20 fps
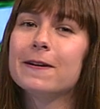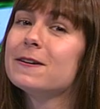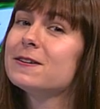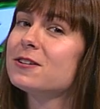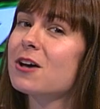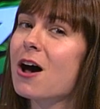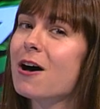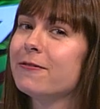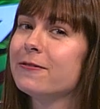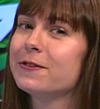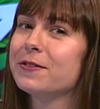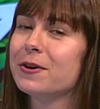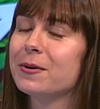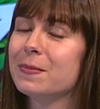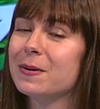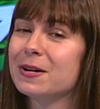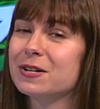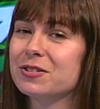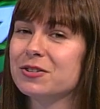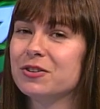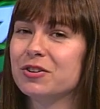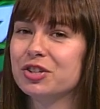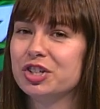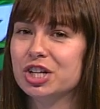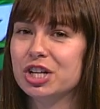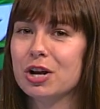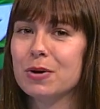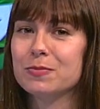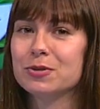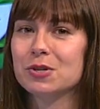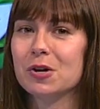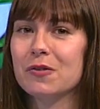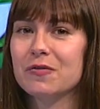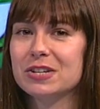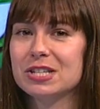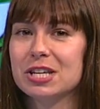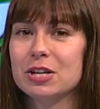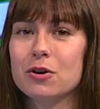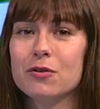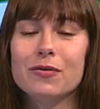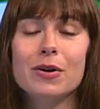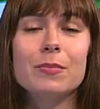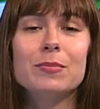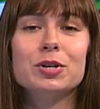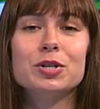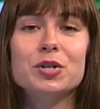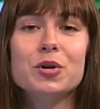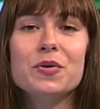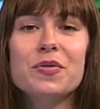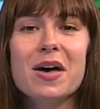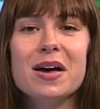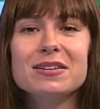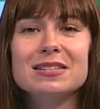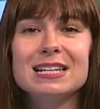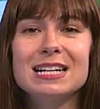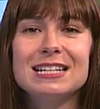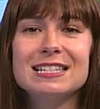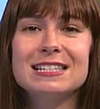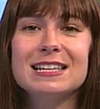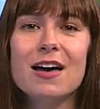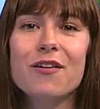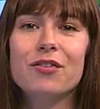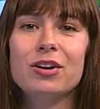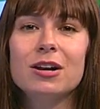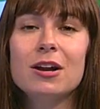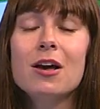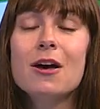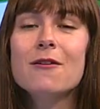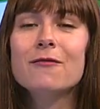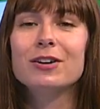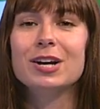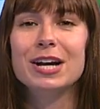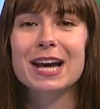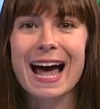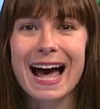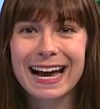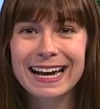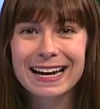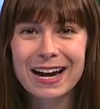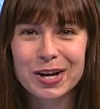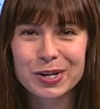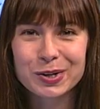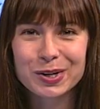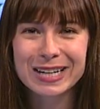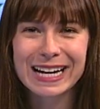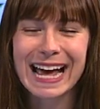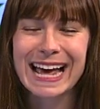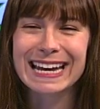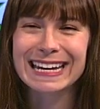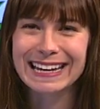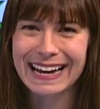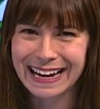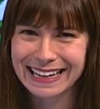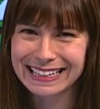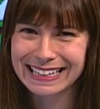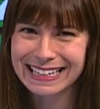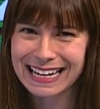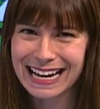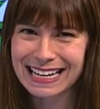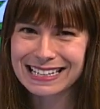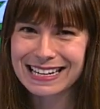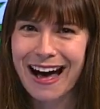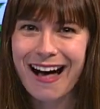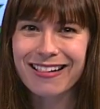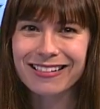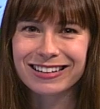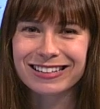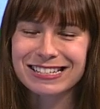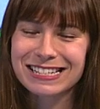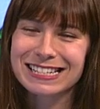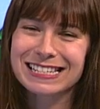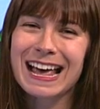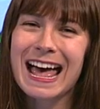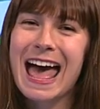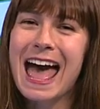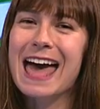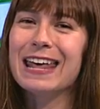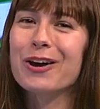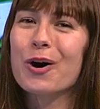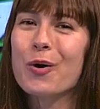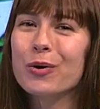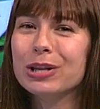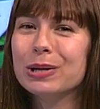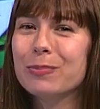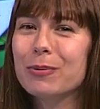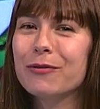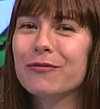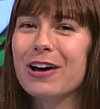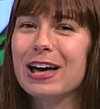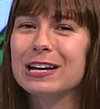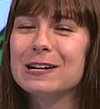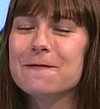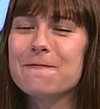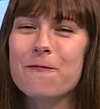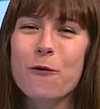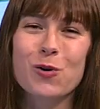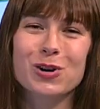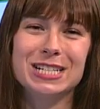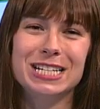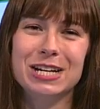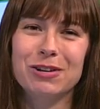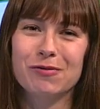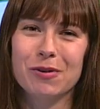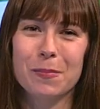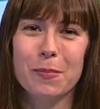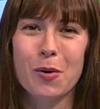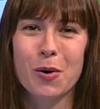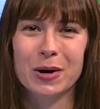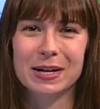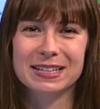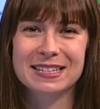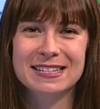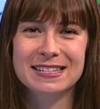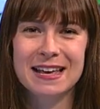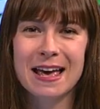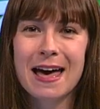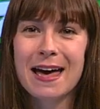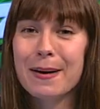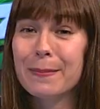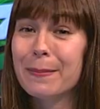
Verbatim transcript: first offered their personal genome service in November 2007 for $999, and it only provided 14 reports.